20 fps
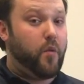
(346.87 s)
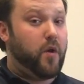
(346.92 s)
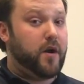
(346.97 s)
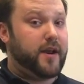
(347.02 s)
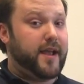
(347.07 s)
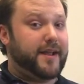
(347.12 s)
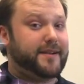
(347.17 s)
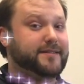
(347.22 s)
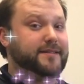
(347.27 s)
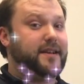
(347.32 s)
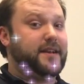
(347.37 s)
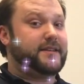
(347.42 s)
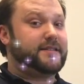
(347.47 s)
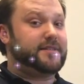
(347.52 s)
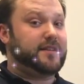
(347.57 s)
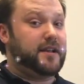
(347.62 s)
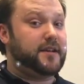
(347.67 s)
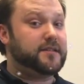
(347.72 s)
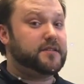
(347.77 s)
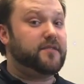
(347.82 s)

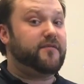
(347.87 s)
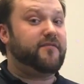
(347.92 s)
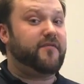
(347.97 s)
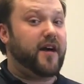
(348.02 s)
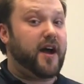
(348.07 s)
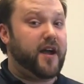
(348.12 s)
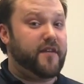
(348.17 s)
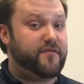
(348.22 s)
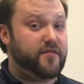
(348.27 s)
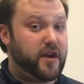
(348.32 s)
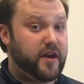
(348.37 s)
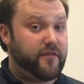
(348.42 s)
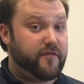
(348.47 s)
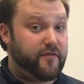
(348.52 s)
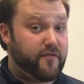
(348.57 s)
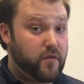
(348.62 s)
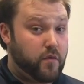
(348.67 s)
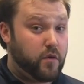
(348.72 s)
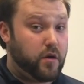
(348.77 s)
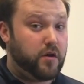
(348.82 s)

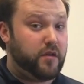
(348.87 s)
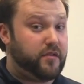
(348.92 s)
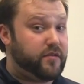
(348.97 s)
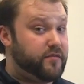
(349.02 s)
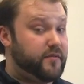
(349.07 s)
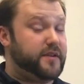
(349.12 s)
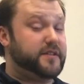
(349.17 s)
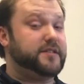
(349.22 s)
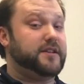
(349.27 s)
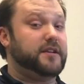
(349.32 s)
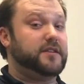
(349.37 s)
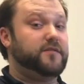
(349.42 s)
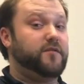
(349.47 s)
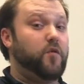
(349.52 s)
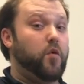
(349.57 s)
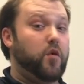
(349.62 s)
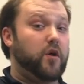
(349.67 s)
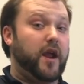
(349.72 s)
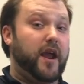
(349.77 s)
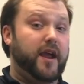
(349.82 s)

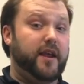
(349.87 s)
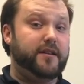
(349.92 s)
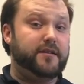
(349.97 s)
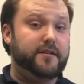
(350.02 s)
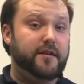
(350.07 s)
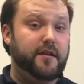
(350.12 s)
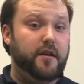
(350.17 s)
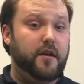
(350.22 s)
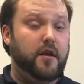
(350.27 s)
1-866-594-3648,